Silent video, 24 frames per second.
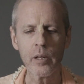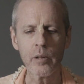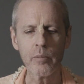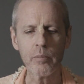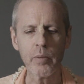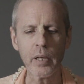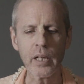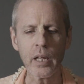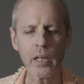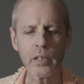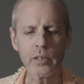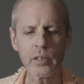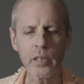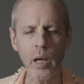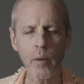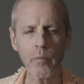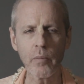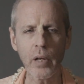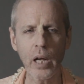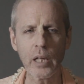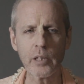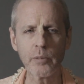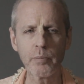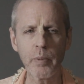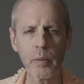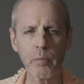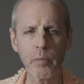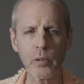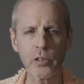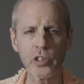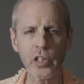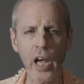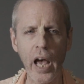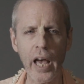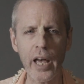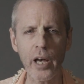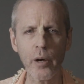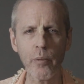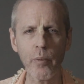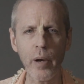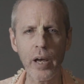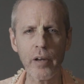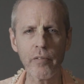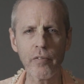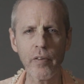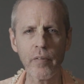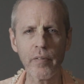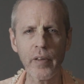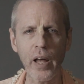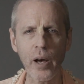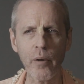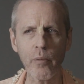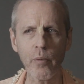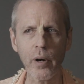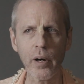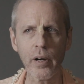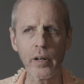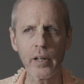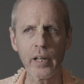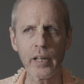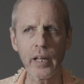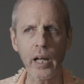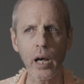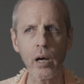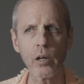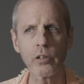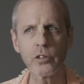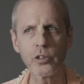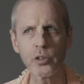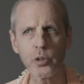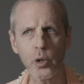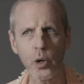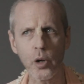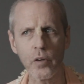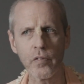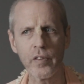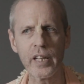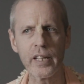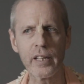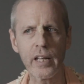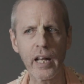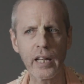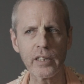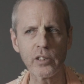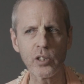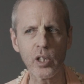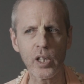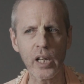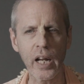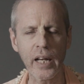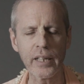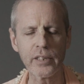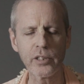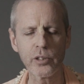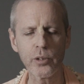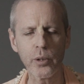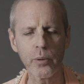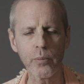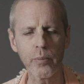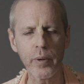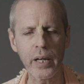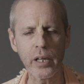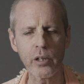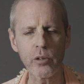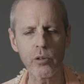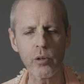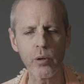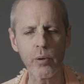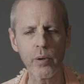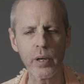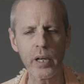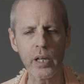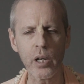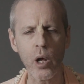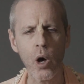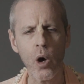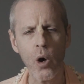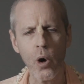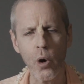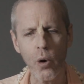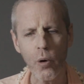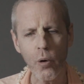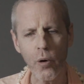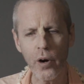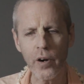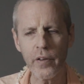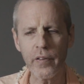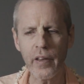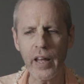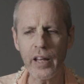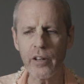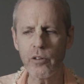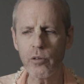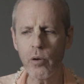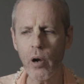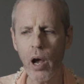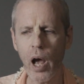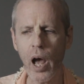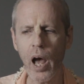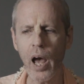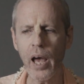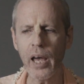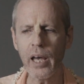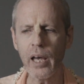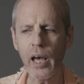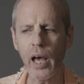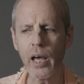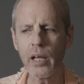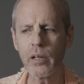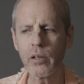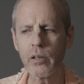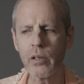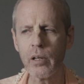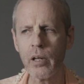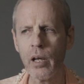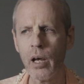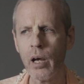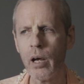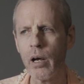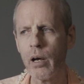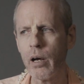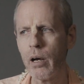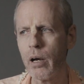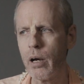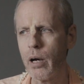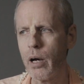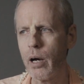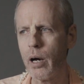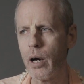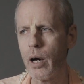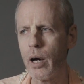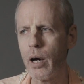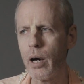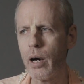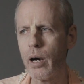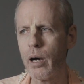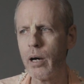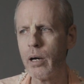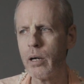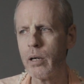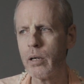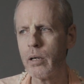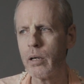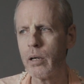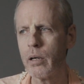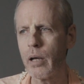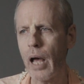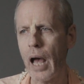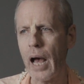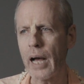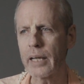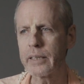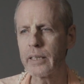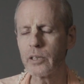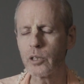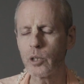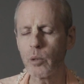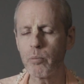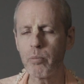But sometimes people shy away from that word. Servant has a nicer ring to it. Or they try and act as